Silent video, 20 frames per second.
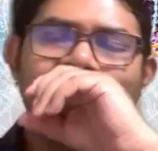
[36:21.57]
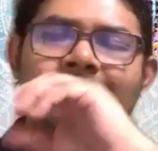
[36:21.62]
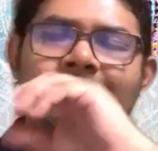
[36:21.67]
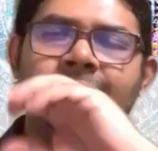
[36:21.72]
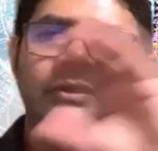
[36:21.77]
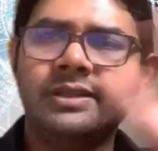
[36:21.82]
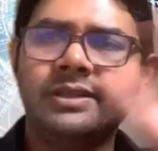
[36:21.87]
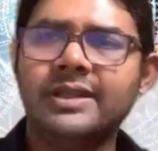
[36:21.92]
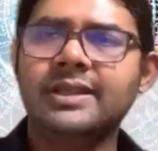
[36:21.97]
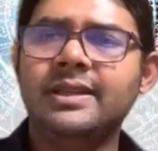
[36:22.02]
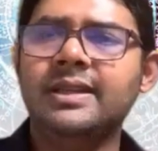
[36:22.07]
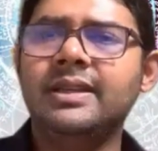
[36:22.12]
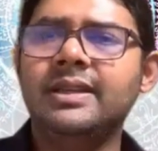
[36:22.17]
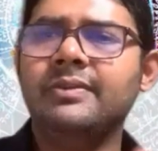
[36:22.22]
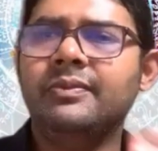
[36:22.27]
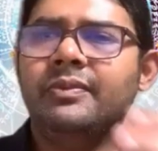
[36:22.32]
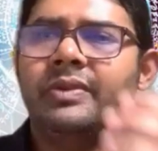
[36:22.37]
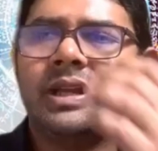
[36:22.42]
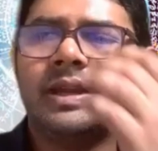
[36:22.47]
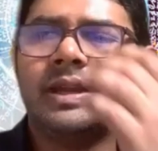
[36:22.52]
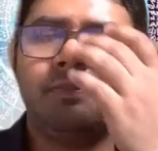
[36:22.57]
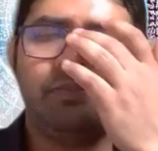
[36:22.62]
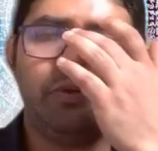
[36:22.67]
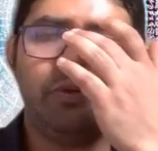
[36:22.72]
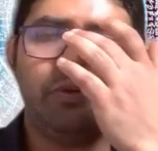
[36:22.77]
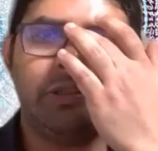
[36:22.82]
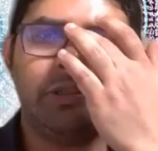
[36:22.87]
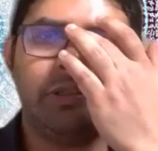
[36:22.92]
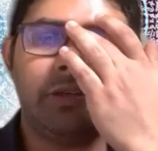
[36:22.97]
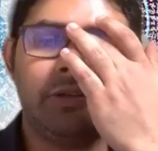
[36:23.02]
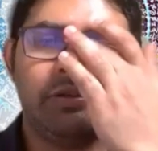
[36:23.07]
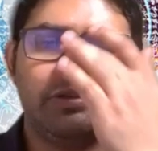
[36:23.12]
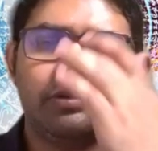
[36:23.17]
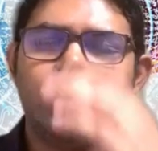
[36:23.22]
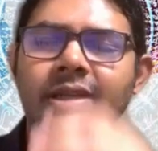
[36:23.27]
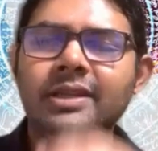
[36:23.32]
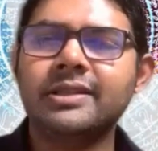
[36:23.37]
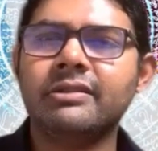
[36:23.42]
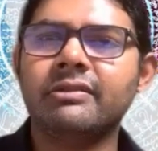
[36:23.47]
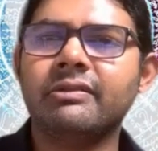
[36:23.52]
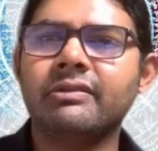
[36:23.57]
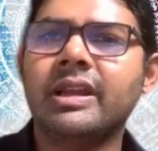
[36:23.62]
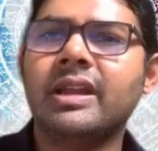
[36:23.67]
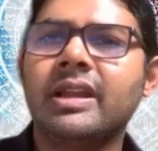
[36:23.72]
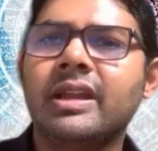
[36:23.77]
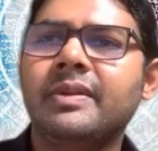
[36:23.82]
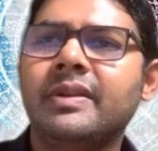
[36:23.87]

you'll see when I post it on Instagram